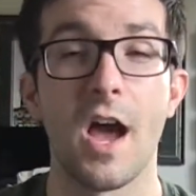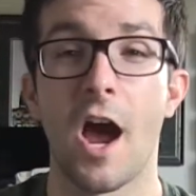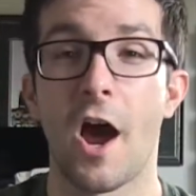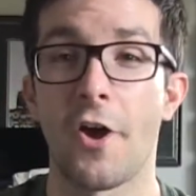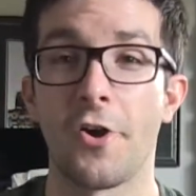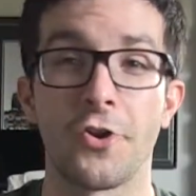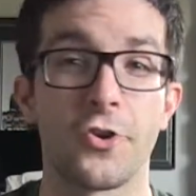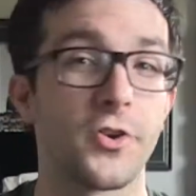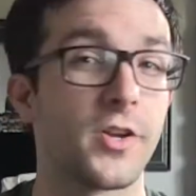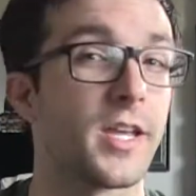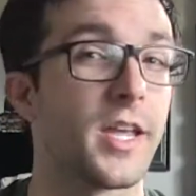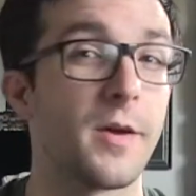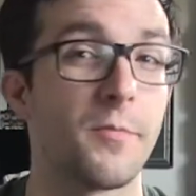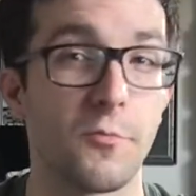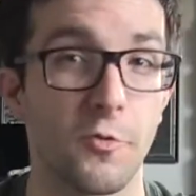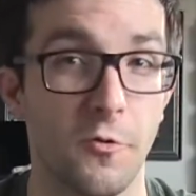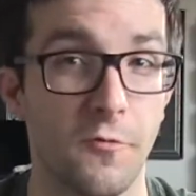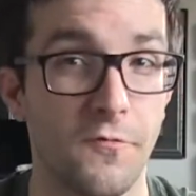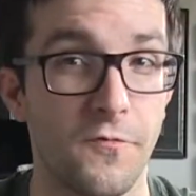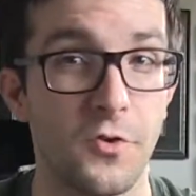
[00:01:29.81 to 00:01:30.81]
How are you going to get
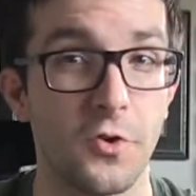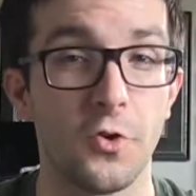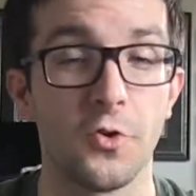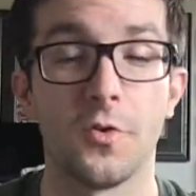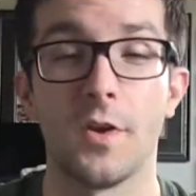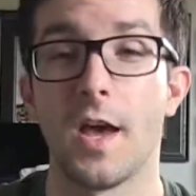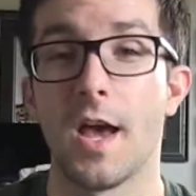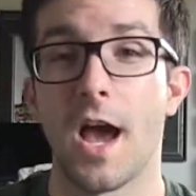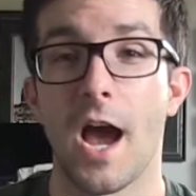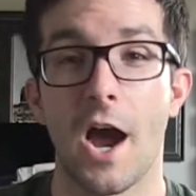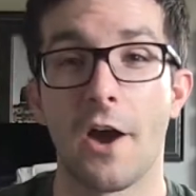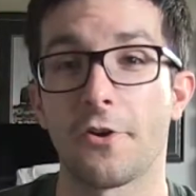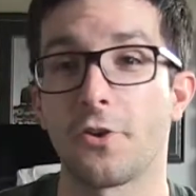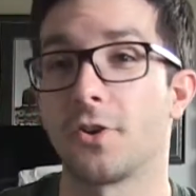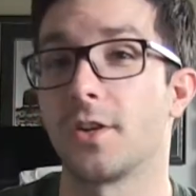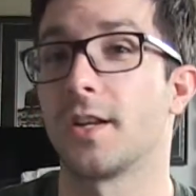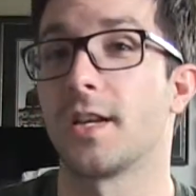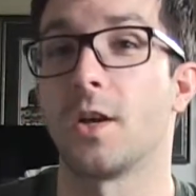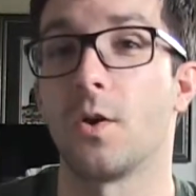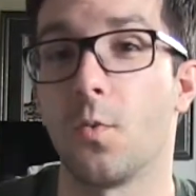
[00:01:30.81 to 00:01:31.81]
more food? How are you
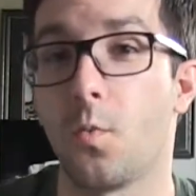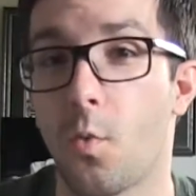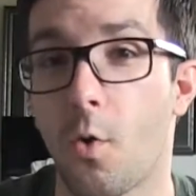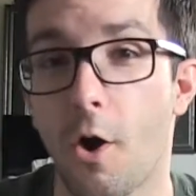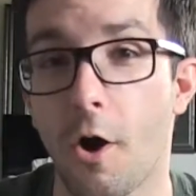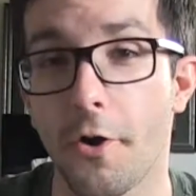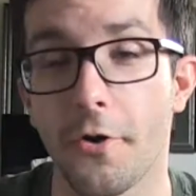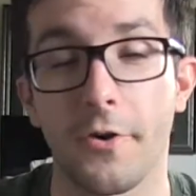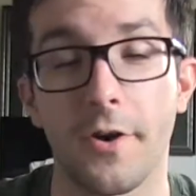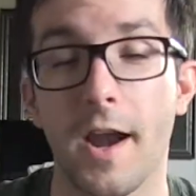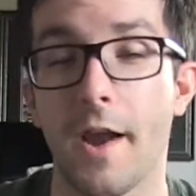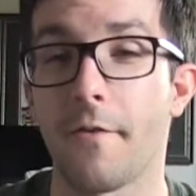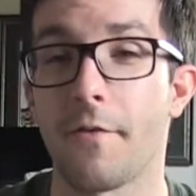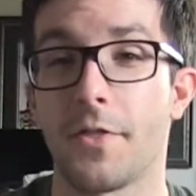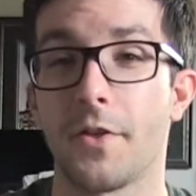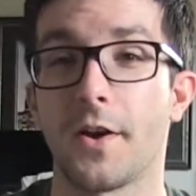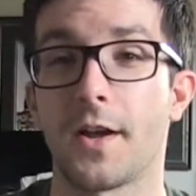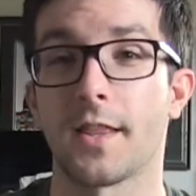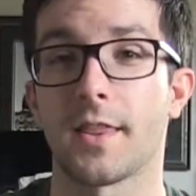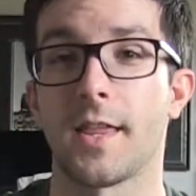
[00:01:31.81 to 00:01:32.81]
going to get water and
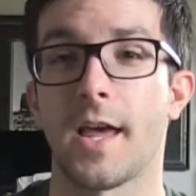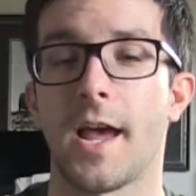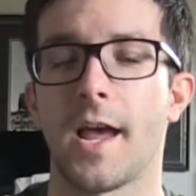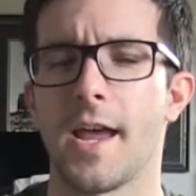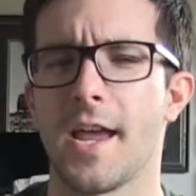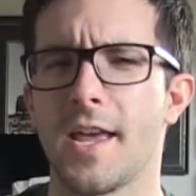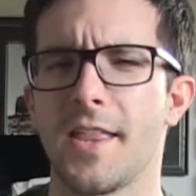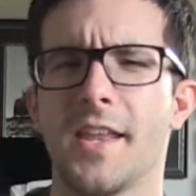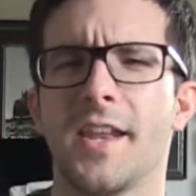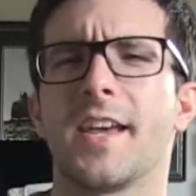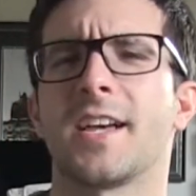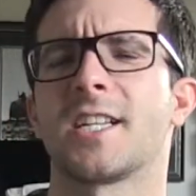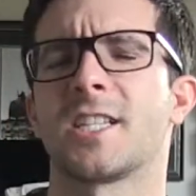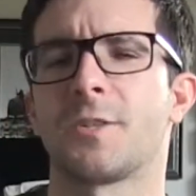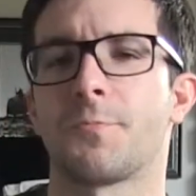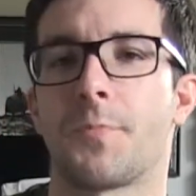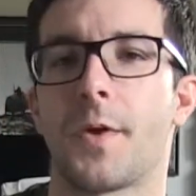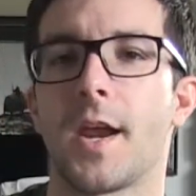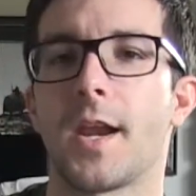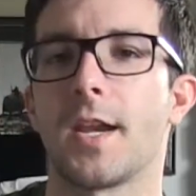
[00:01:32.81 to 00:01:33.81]
everything like that? And then
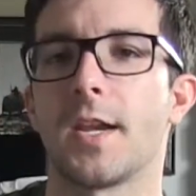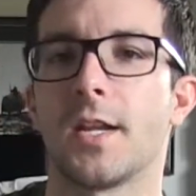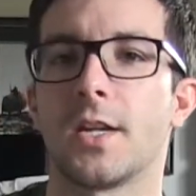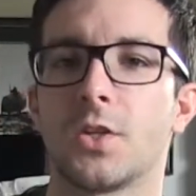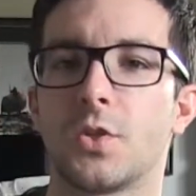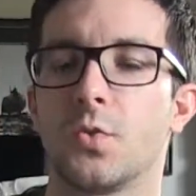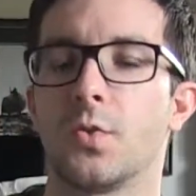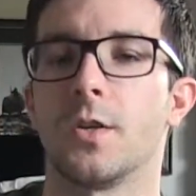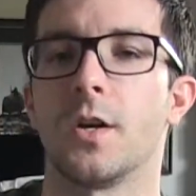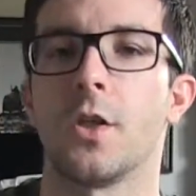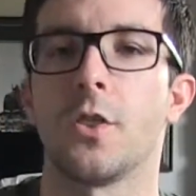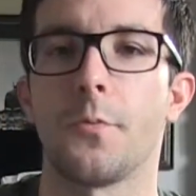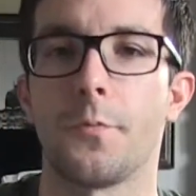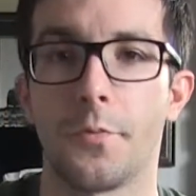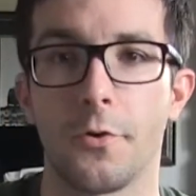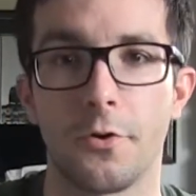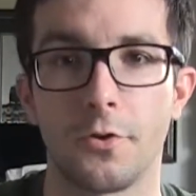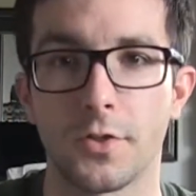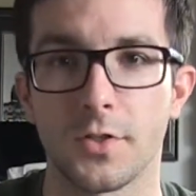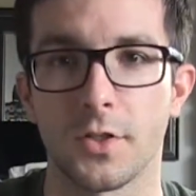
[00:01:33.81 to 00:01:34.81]
expanding it to another
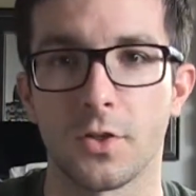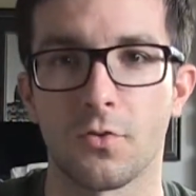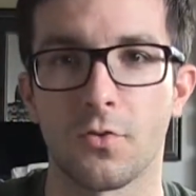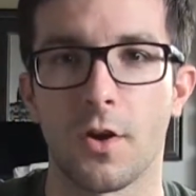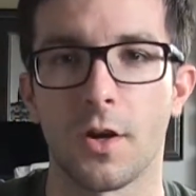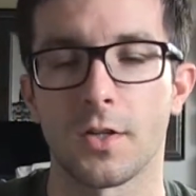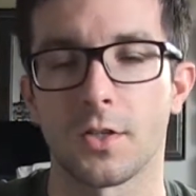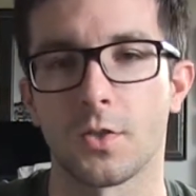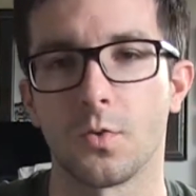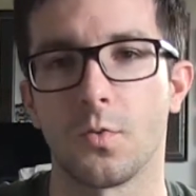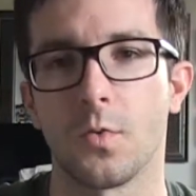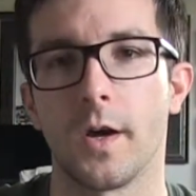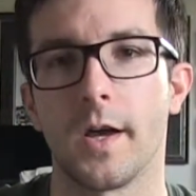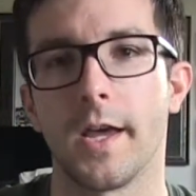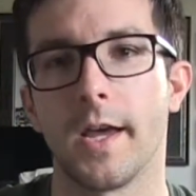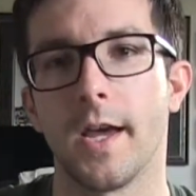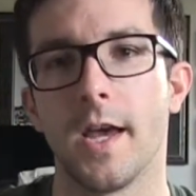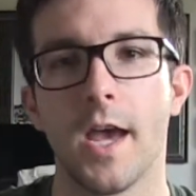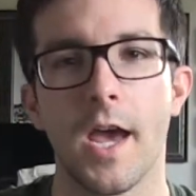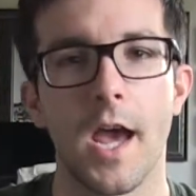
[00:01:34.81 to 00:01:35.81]
person across the
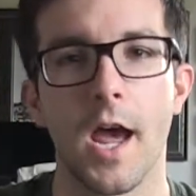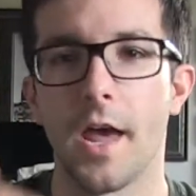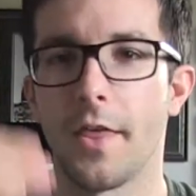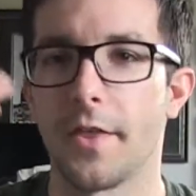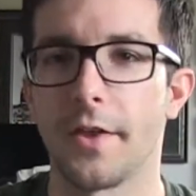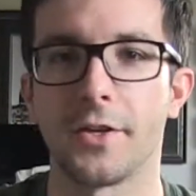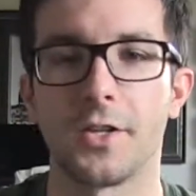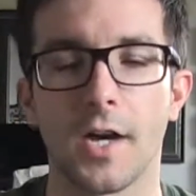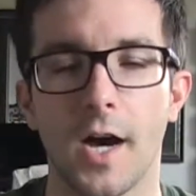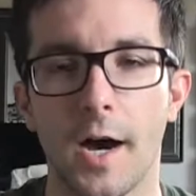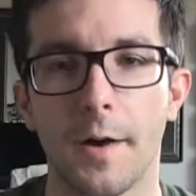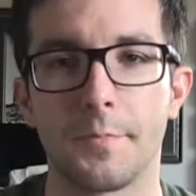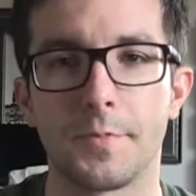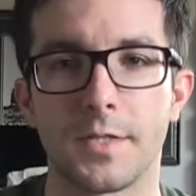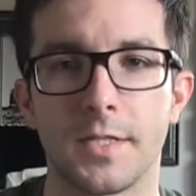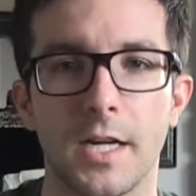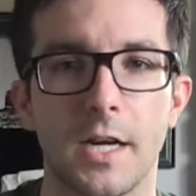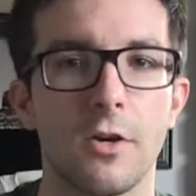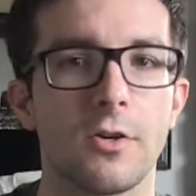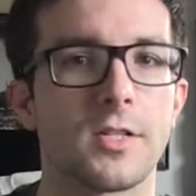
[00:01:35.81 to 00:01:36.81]
way and then to
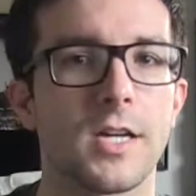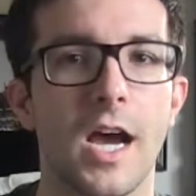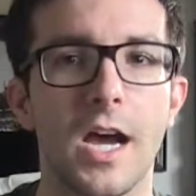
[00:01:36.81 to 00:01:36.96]
upstairs.